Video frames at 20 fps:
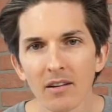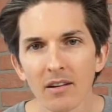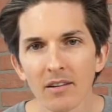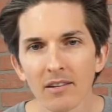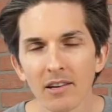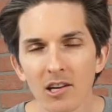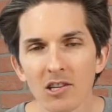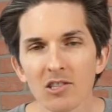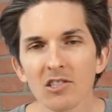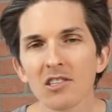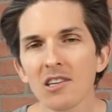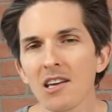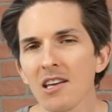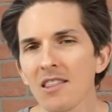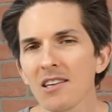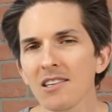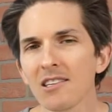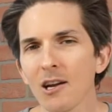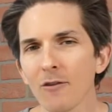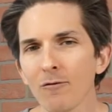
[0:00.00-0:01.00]
Do you see
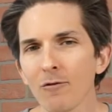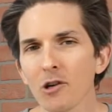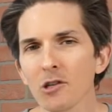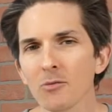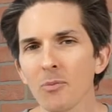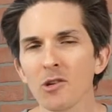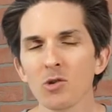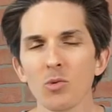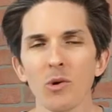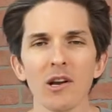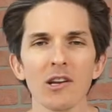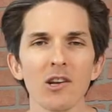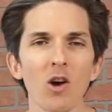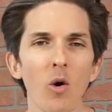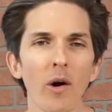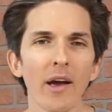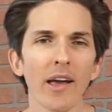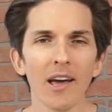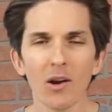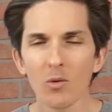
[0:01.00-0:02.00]
the difference between
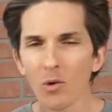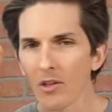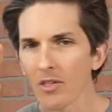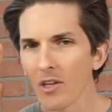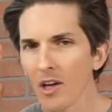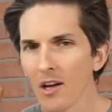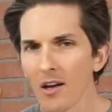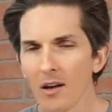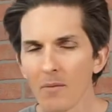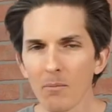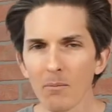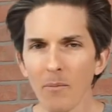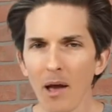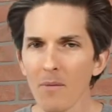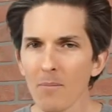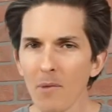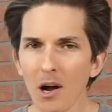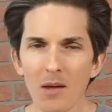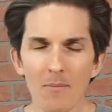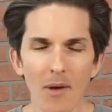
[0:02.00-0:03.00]
going in with
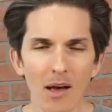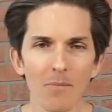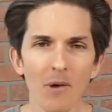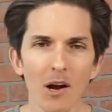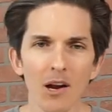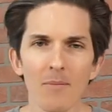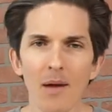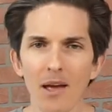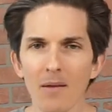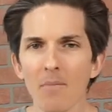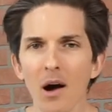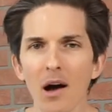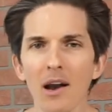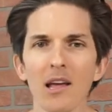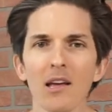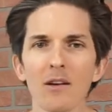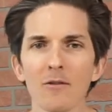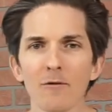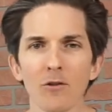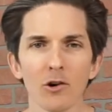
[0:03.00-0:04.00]
make money, make money, make
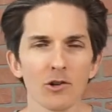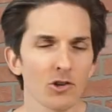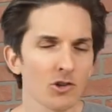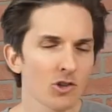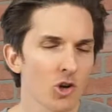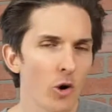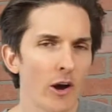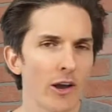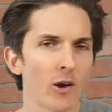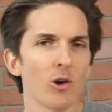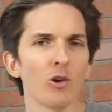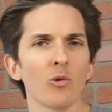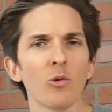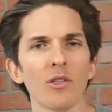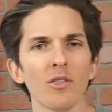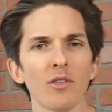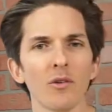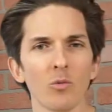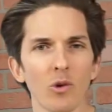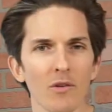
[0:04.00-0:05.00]
money versus going in
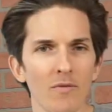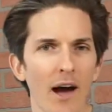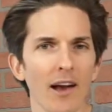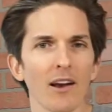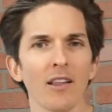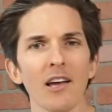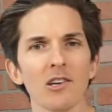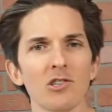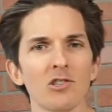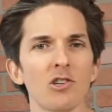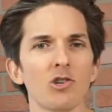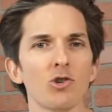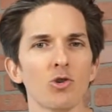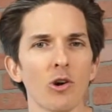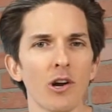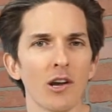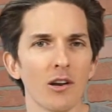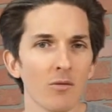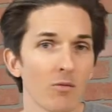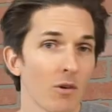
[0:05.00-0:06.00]
with revitalize
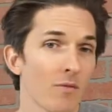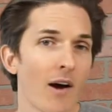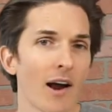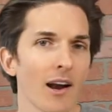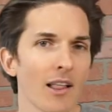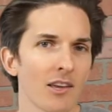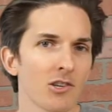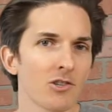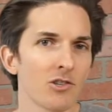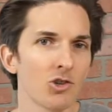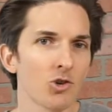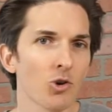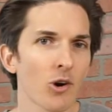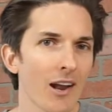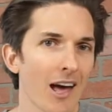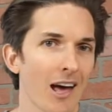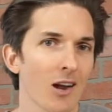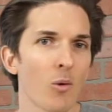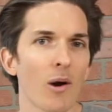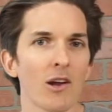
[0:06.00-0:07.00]
Detroit? Revitalize
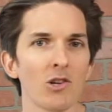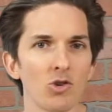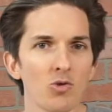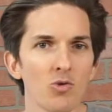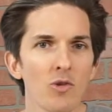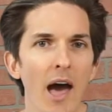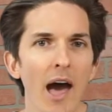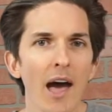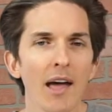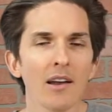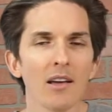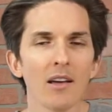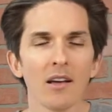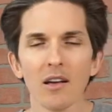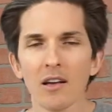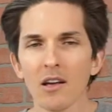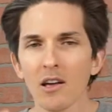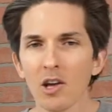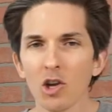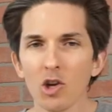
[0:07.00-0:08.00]
Detroit. How do I do that?
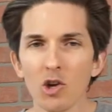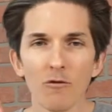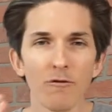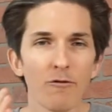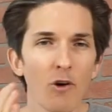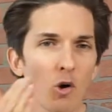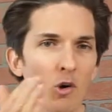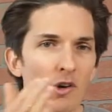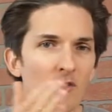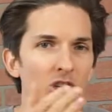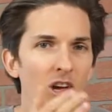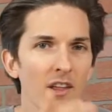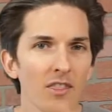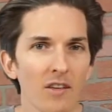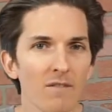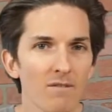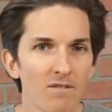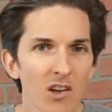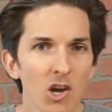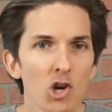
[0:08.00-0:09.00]
You focus on
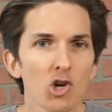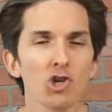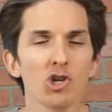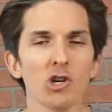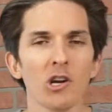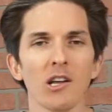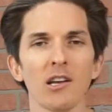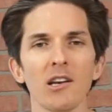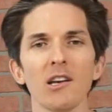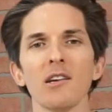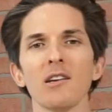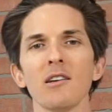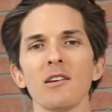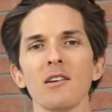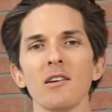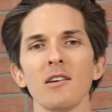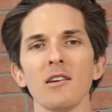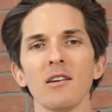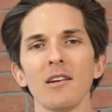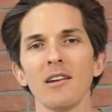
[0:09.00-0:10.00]
the vision,
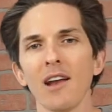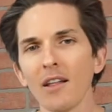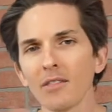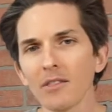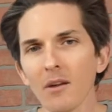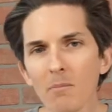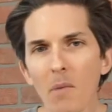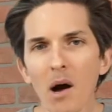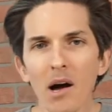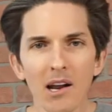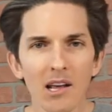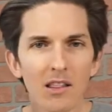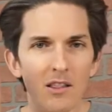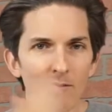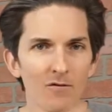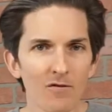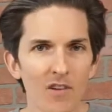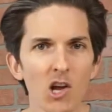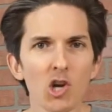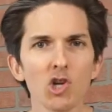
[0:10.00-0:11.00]
not the money, the
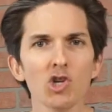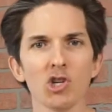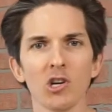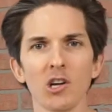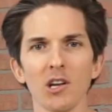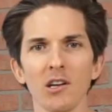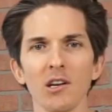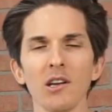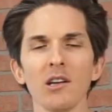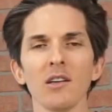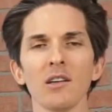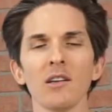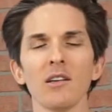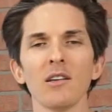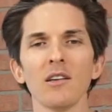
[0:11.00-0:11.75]
vision,